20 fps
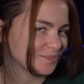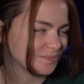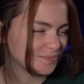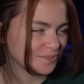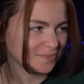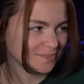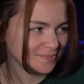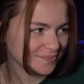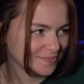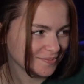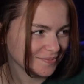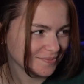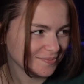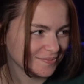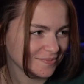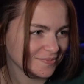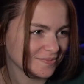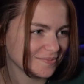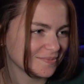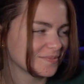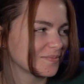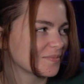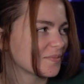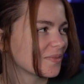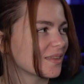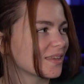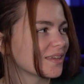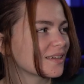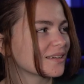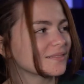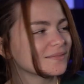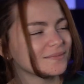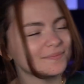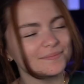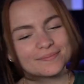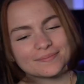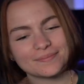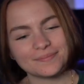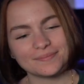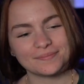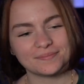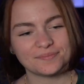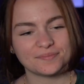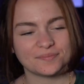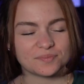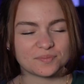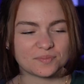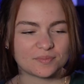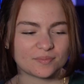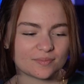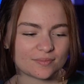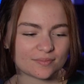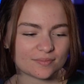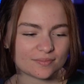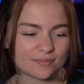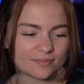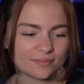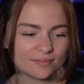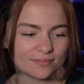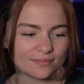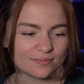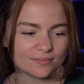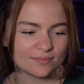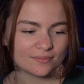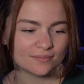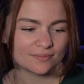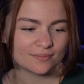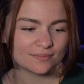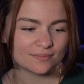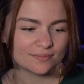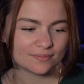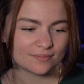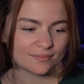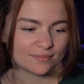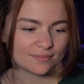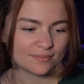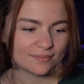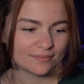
(silent)